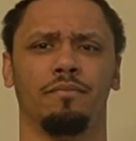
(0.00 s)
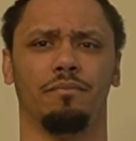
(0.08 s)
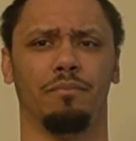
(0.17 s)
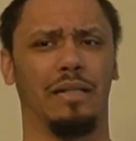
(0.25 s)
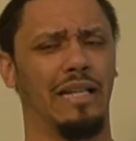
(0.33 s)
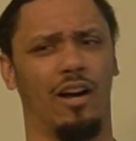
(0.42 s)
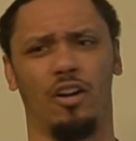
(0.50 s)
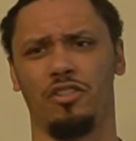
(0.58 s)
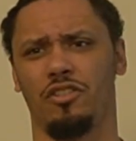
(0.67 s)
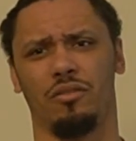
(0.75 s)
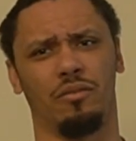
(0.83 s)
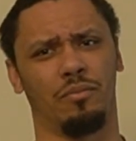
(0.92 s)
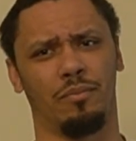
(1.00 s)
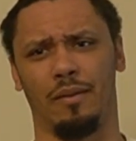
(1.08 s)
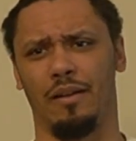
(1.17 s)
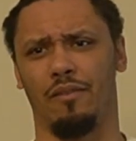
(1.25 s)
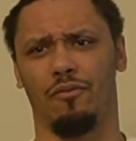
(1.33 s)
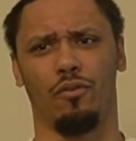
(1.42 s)
But yeah, also
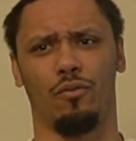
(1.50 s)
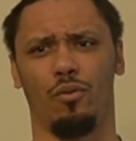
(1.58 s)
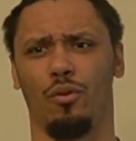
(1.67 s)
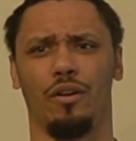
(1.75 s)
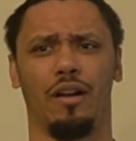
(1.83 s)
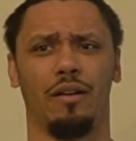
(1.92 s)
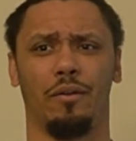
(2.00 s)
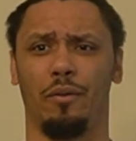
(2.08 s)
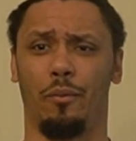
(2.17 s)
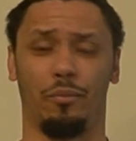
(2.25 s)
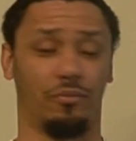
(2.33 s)
in the fourth quarter,